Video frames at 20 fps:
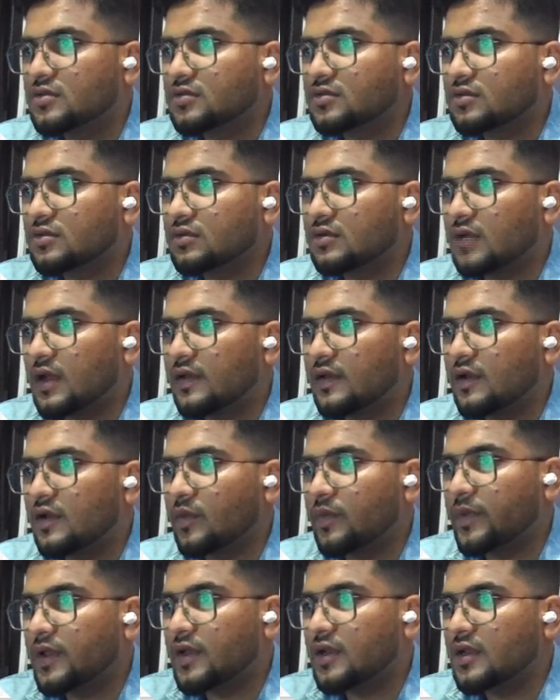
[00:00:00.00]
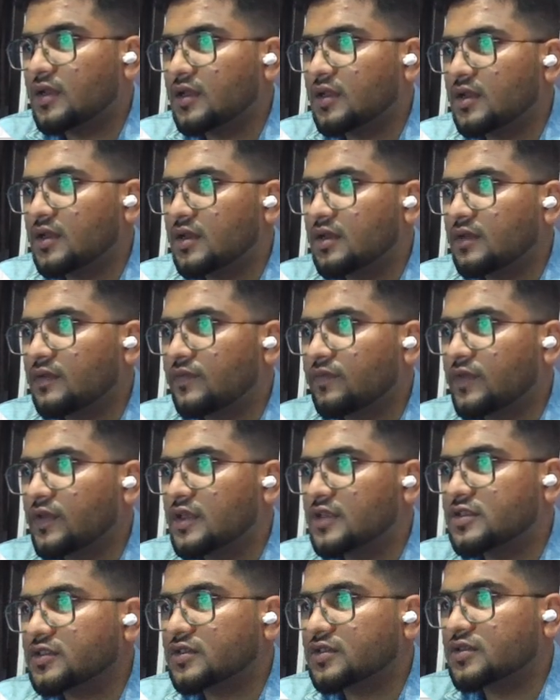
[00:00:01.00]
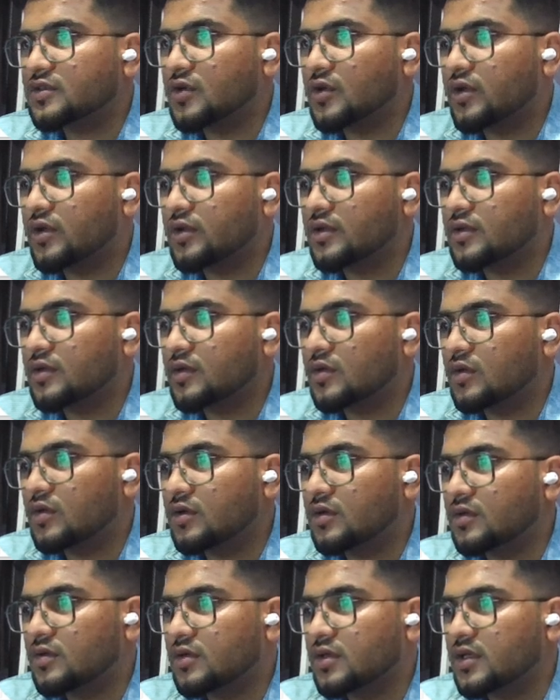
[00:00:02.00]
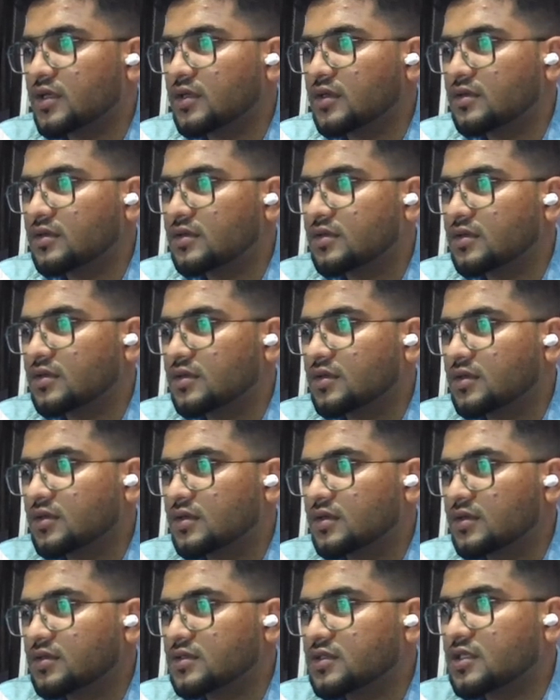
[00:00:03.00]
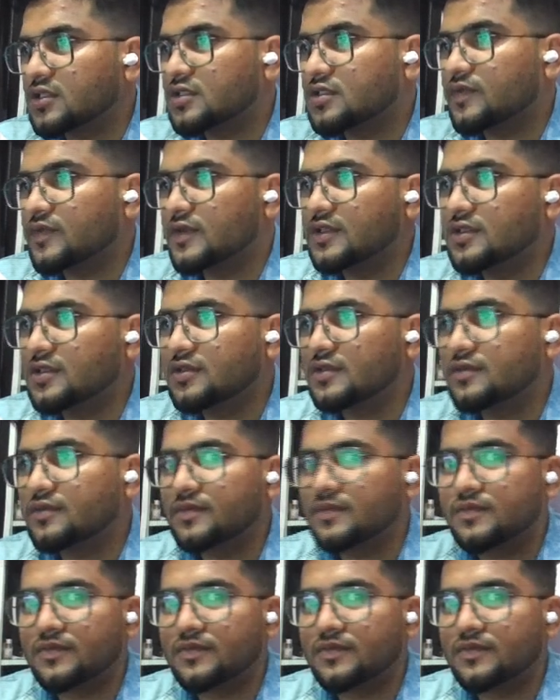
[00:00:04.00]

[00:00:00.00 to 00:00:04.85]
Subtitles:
So I will open in PS Studio Code. Okay, just once.